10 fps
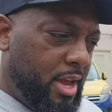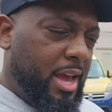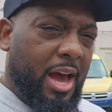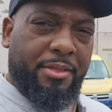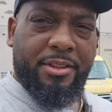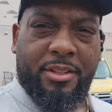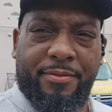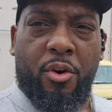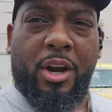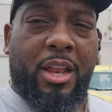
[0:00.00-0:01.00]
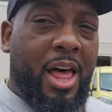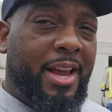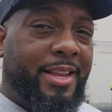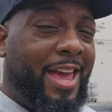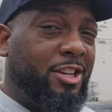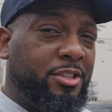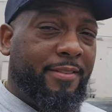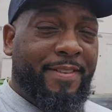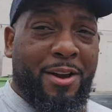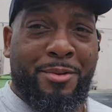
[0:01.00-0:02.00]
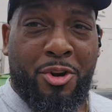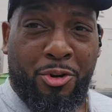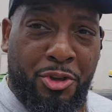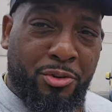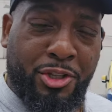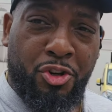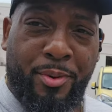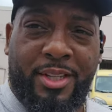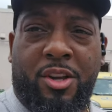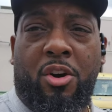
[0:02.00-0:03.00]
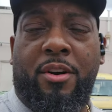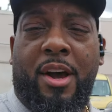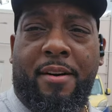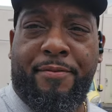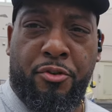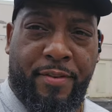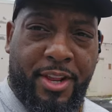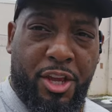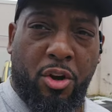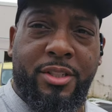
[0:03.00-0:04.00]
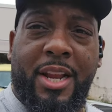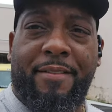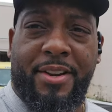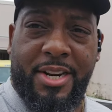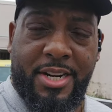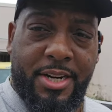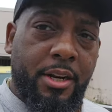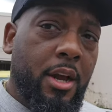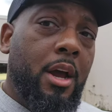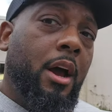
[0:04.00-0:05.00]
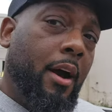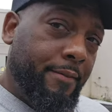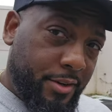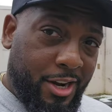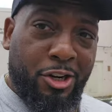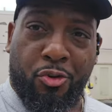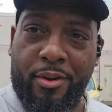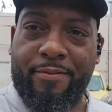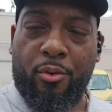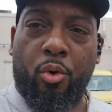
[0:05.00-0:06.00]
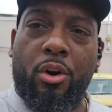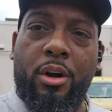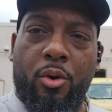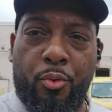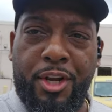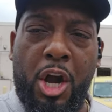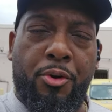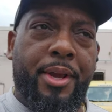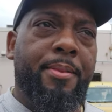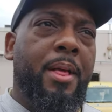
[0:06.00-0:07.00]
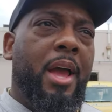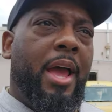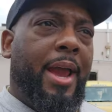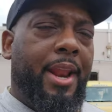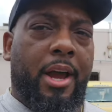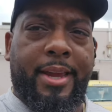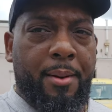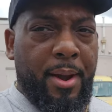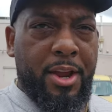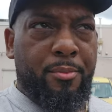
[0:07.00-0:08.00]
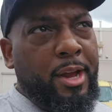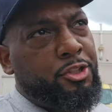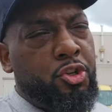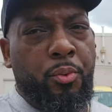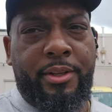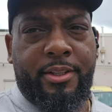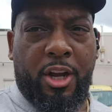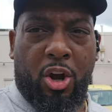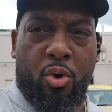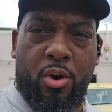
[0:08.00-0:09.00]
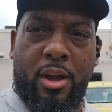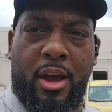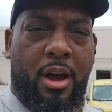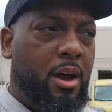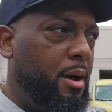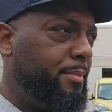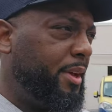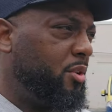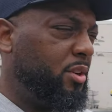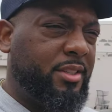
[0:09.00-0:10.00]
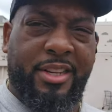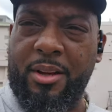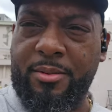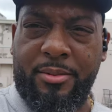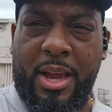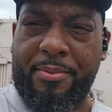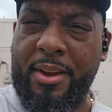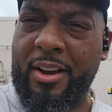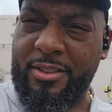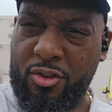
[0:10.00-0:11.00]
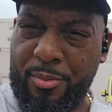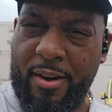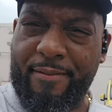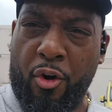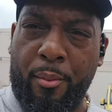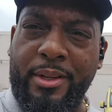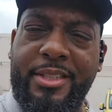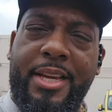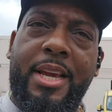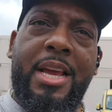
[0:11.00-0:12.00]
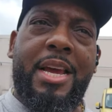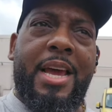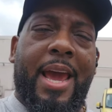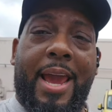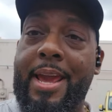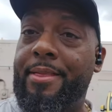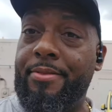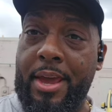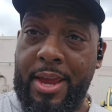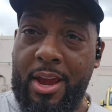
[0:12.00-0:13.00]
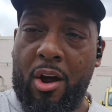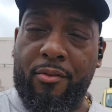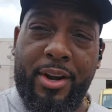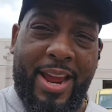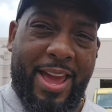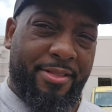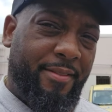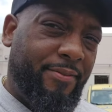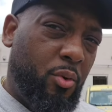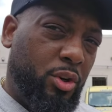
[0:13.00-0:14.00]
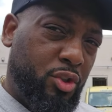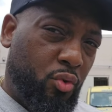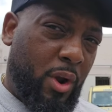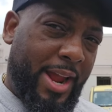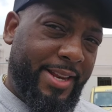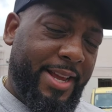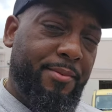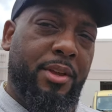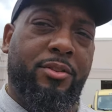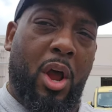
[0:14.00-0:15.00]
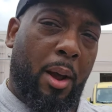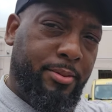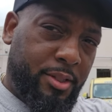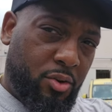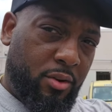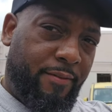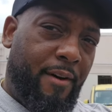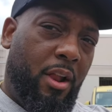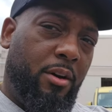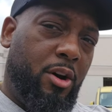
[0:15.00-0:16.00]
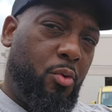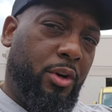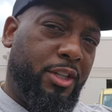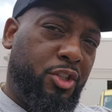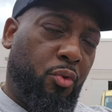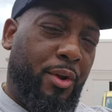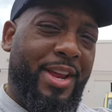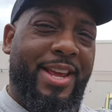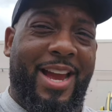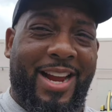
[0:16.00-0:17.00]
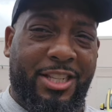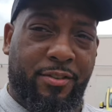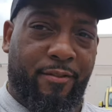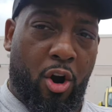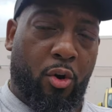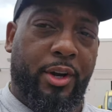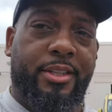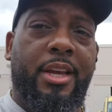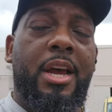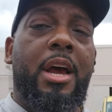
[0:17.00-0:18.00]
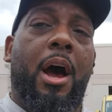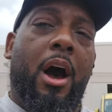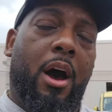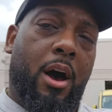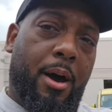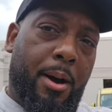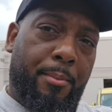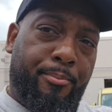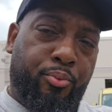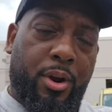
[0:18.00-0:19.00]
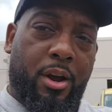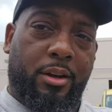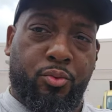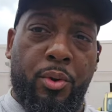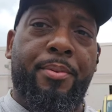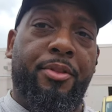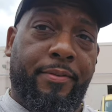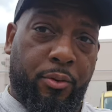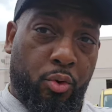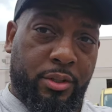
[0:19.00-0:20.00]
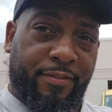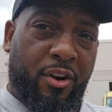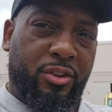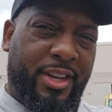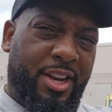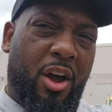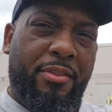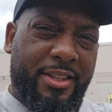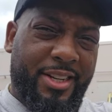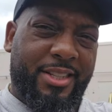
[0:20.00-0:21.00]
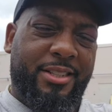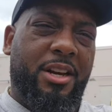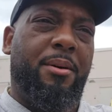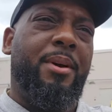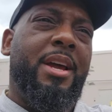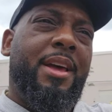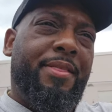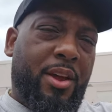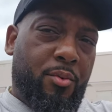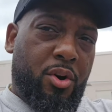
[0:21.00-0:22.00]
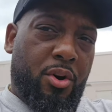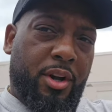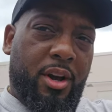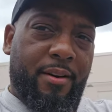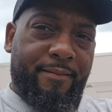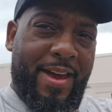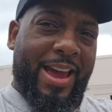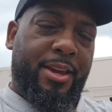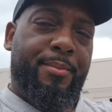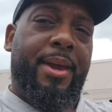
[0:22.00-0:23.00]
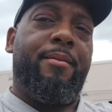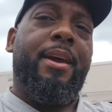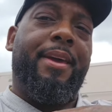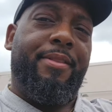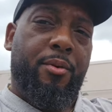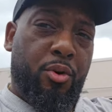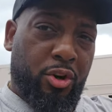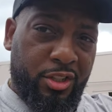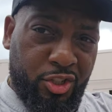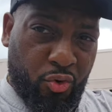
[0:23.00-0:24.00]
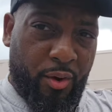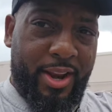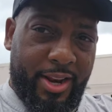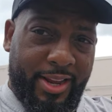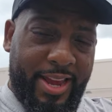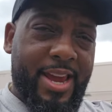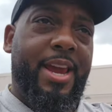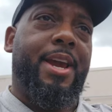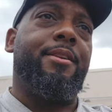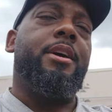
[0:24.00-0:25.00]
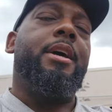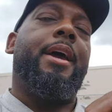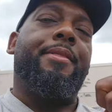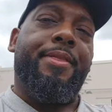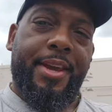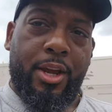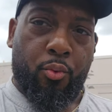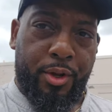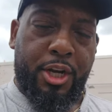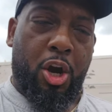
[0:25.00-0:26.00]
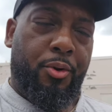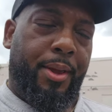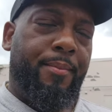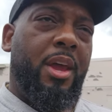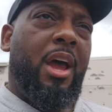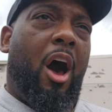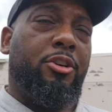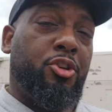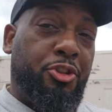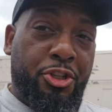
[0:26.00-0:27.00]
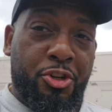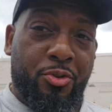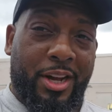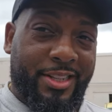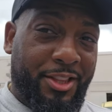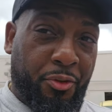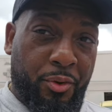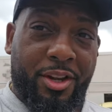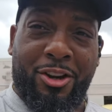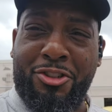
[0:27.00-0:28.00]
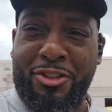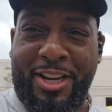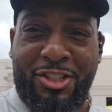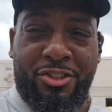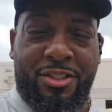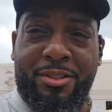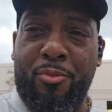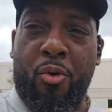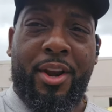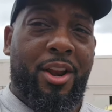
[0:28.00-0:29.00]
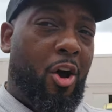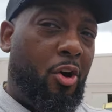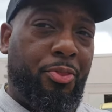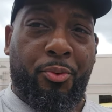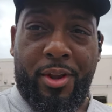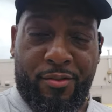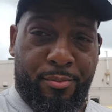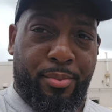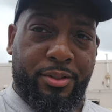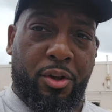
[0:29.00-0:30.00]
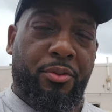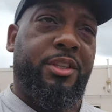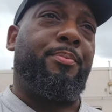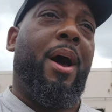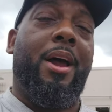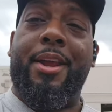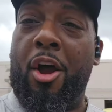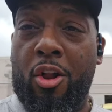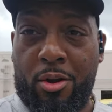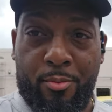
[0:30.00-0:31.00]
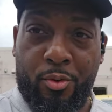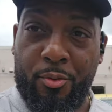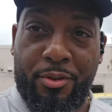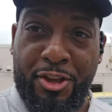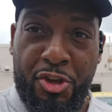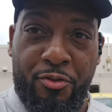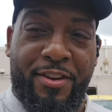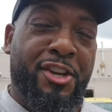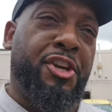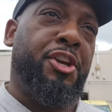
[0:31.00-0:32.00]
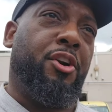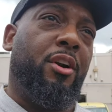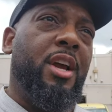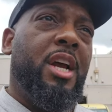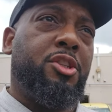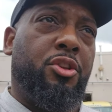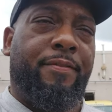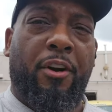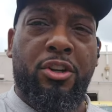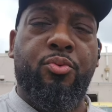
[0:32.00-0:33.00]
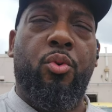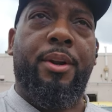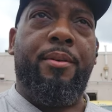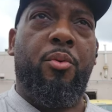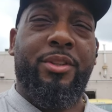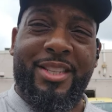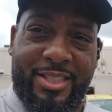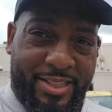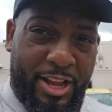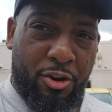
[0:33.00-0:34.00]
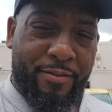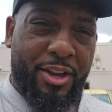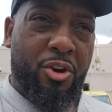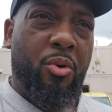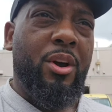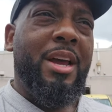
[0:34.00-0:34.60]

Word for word: Uh, this is for a client that actually found me on YouTube. He saw a few videos that I've done of concrete floor recoating. And I came out here about two weeks ago. Um, they're going to set up some time. I think it's going to be a pharmacy. And they already had the floors grinded. So I'm still going to follow up with a screening. I got Tavares uh, uh, sweeping the floors first, getting all the dust up. Then we're going to vacuum it. And then we're going to screen it again. And then recoat it. Also, too, I did three consultations this morning. All three of them booked on the spot and all of them went with the UV cure. So the first one was in Snellville.